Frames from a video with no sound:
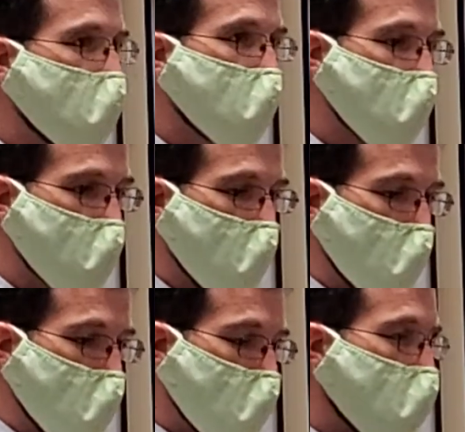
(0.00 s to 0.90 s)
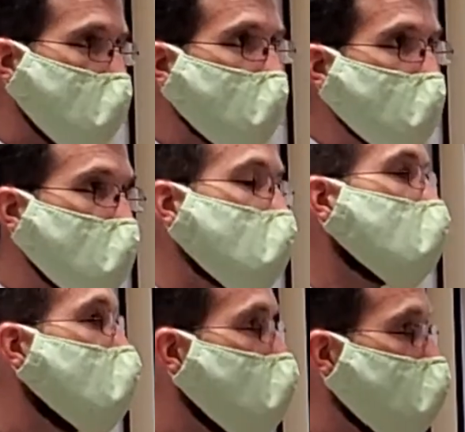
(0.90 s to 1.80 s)
there was
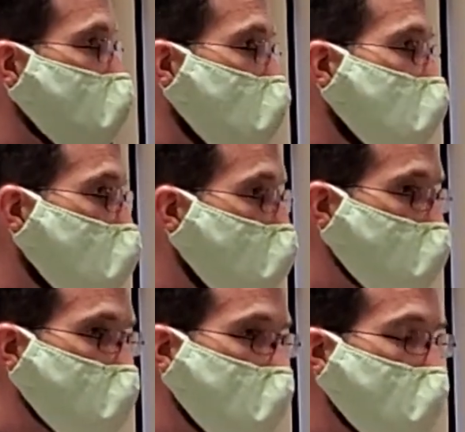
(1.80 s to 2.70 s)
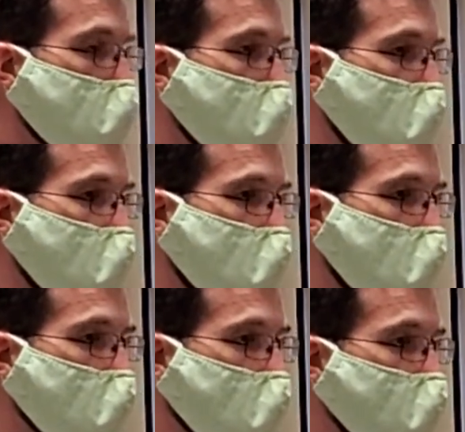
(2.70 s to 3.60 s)
disagreements among leadership.
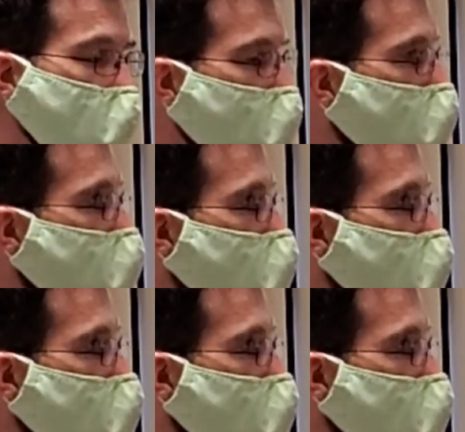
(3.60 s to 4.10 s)
It just kind